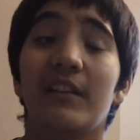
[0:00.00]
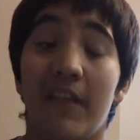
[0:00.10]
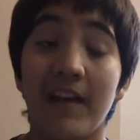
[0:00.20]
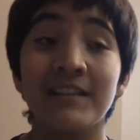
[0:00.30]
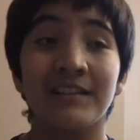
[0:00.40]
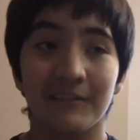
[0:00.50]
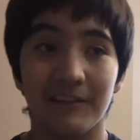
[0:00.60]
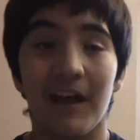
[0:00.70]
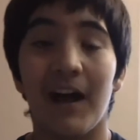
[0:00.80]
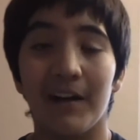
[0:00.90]
That's a
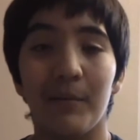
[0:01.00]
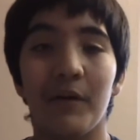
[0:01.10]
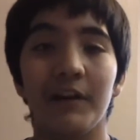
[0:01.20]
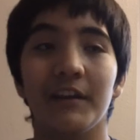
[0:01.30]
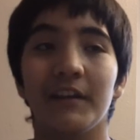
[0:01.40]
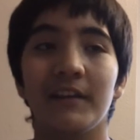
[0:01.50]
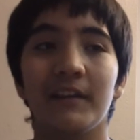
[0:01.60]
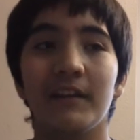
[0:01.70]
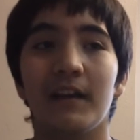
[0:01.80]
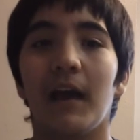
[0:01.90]
lot of money.
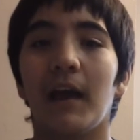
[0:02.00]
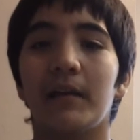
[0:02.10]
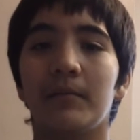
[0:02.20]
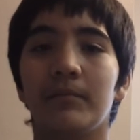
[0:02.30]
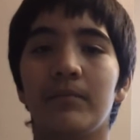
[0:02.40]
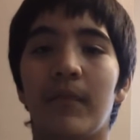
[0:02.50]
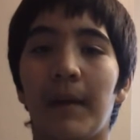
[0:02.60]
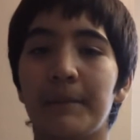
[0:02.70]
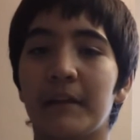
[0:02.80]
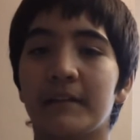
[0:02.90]
I am.
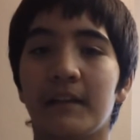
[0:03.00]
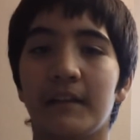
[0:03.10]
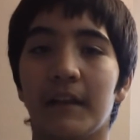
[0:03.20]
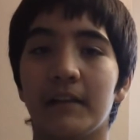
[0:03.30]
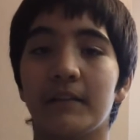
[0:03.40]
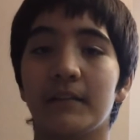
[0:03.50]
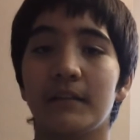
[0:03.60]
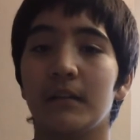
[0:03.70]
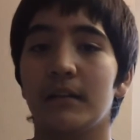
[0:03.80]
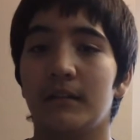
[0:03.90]
I'm not saying that it's
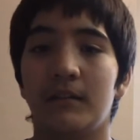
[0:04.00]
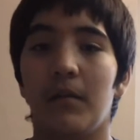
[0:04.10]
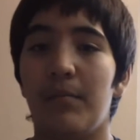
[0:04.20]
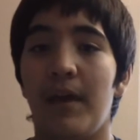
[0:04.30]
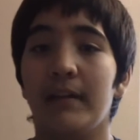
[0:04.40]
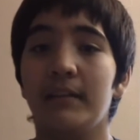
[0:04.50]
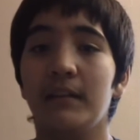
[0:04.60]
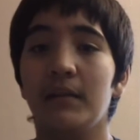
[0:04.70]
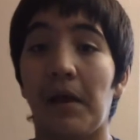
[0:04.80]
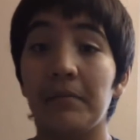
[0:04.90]
a bad
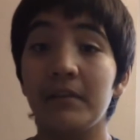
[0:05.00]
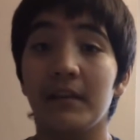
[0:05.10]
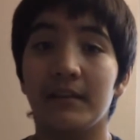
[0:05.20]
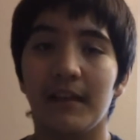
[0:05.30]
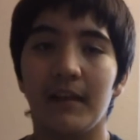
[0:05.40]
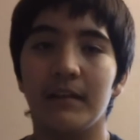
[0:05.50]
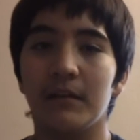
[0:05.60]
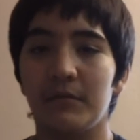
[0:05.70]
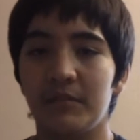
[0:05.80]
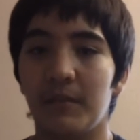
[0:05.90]
thing. I'm saying that it
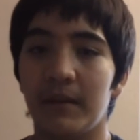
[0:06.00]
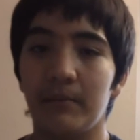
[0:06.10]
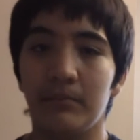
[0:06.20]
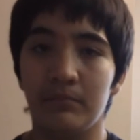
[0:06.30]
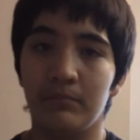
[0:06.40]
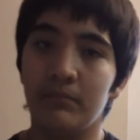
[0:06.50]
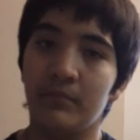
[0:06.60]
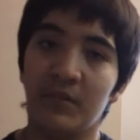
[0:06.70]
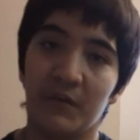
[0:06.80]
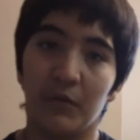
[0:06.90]
could be spent in
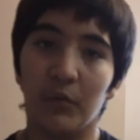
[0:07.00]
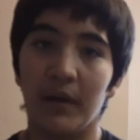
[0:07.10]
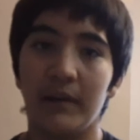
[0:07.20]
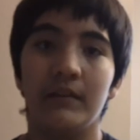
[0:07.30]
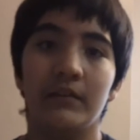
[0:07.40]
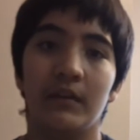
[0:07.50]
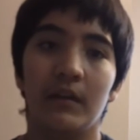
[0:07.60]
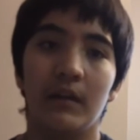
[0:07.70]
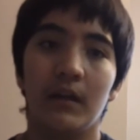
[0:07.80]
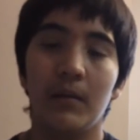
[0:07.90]
different ways,
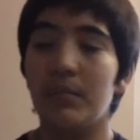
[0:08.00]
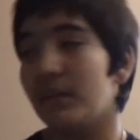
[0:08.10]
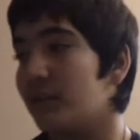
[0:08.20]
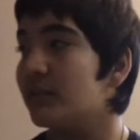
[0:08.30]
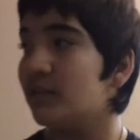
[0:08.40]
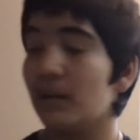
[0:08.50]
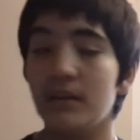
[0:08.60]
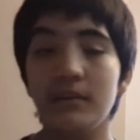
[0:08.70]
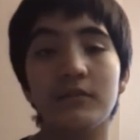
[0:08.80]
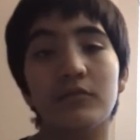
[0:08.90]
but it's
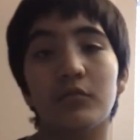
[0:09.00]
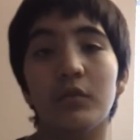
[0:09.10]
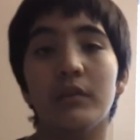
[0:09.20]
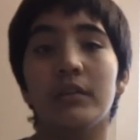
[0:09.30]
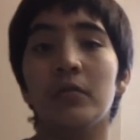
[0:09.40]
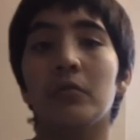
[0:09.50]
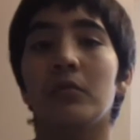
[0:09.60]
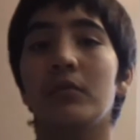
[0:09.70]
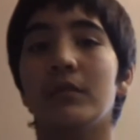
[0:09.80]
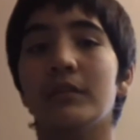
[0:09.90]
it's really cool.
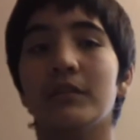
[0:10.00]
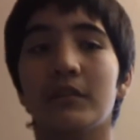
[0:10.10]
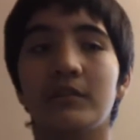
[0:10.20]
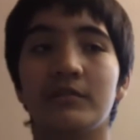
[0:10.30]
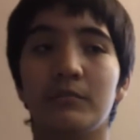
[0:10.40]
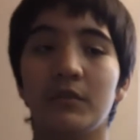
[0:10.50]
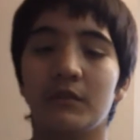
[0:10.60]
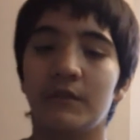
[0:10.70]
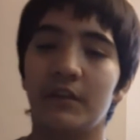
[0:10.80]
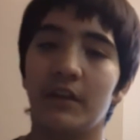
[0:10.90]
It's a good
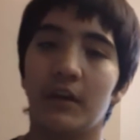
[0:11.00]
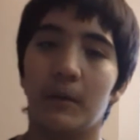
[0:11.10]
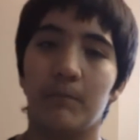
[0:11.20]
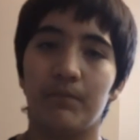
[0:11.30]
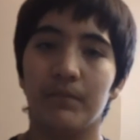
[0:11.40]
video.